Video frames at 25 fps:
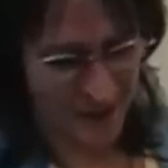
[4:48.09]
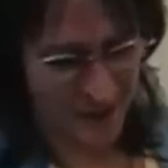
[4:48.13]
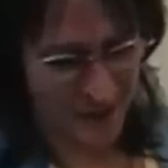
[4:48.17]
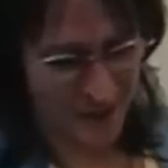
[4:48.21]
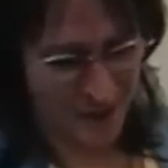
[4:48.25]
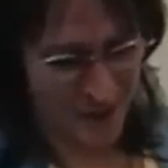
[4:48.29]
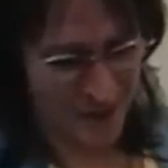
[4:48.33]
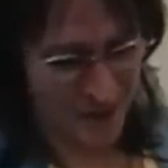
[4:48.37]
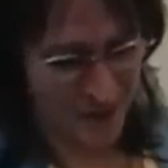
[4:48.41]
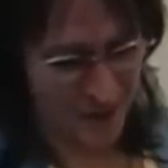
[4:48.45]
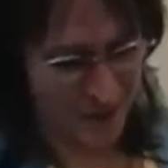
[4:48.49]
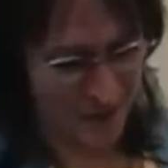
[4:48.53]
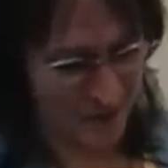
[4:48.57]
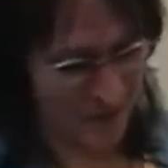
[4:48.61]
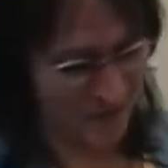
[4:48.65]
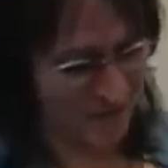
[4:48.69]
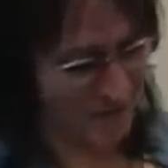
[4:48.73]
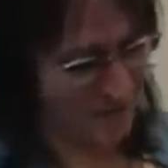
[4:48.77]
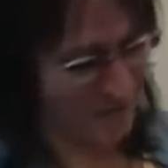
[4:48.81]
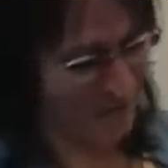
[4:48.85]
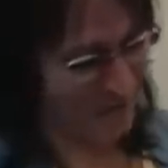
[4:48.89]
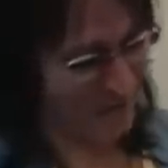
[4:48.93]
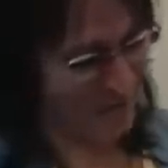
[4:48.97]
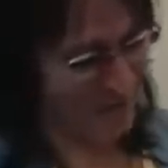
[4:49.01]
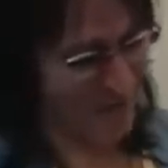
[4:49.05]

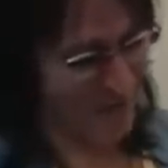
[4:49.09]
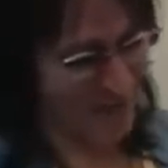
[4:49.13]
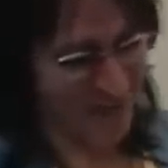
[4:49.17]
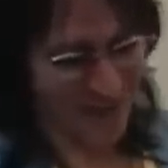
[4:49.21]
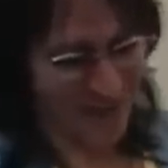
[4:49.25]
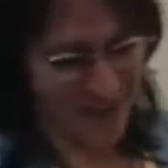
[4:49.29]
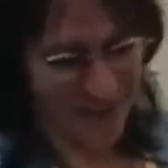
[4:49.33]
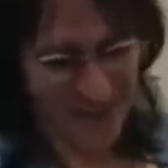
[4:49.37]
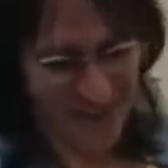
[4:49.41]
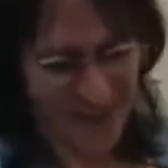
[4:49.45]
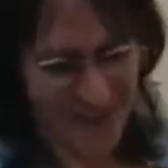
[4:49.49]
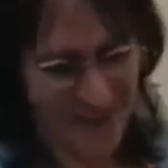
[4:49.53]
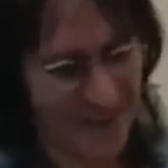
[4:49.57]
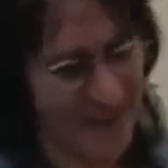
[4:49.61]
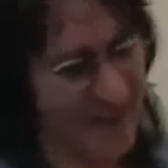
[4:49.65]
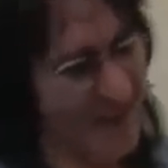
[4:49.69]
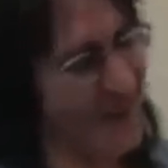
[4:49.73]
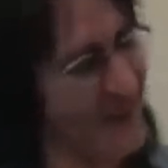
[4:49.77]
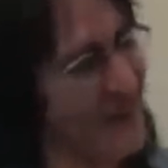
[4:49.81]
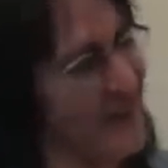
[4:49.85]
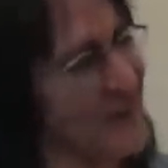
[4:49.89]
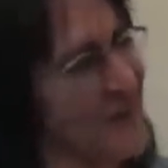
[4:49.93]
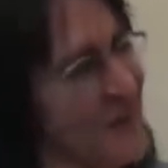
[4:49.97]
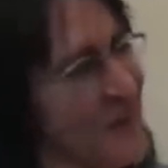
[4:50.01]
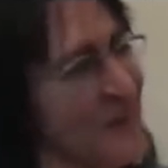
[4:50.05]
Um,
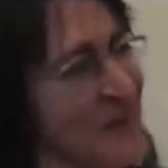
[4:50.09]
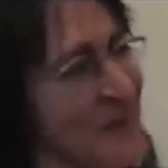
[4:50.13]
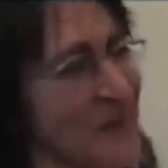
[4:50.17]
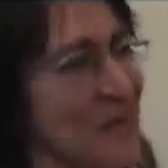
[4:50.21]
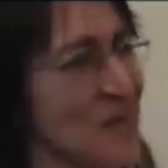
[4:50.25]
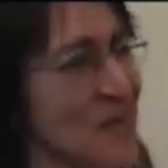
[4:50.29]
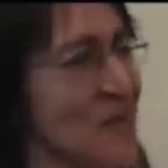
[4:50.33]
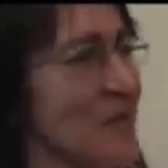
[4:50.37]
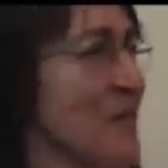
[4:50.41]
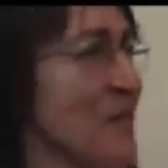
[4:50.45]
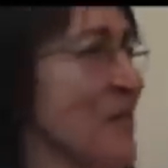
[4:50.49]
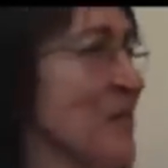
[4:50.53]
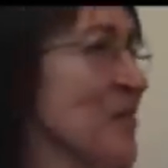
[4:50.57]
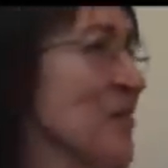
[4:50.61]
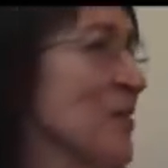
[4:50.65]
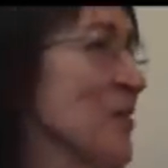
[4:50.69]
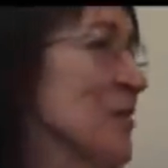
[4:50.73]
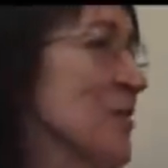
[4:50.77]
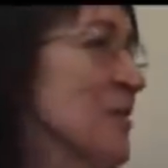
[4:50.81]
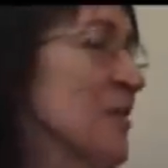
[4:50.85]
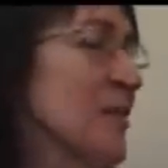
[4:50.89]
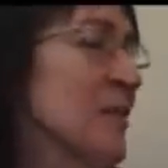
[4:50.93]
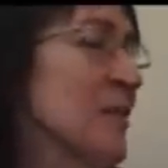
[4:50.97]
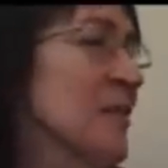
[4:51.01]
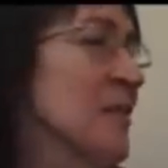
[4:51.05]
I, th- this,
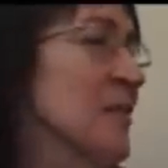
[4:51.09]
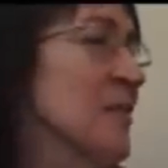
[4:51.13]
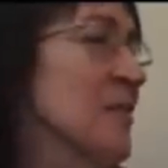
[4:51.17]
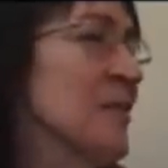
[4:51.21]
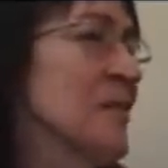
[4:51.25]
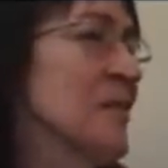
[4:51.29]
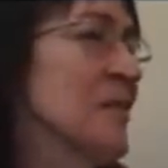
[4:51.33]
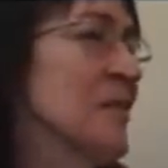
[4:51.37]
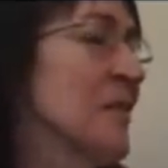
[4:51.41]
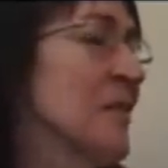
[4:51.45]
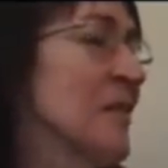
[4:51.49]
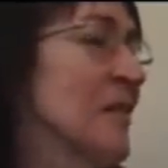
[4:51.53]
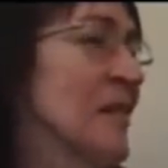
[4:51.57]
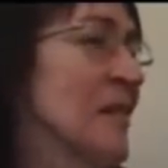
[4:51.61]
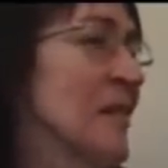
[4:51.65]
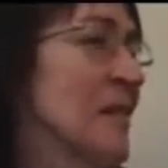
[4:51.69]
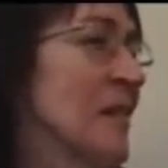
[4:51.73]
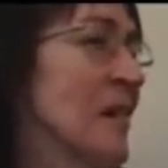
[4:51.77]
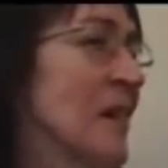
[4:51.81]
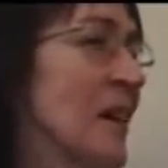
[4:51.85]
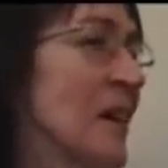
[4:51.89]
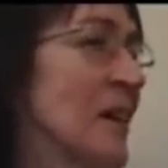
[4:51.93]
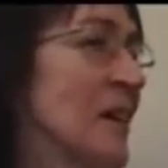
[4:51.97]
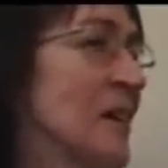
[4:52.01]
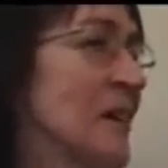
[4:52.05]
this, is, this is
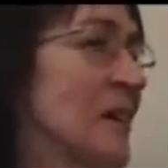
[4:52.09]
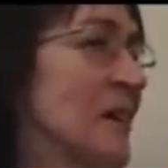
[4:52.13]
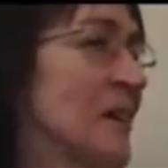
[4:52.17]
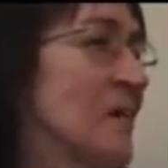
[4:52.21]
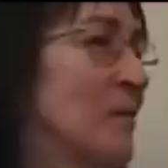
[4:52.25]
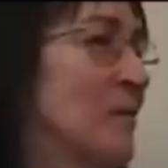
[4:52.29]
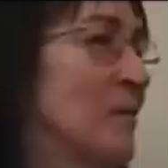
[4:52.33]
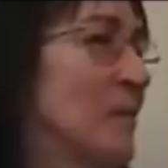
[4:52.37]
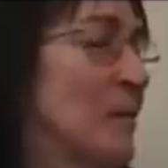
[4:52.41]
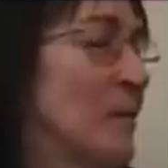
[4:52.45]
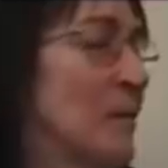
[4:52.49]
not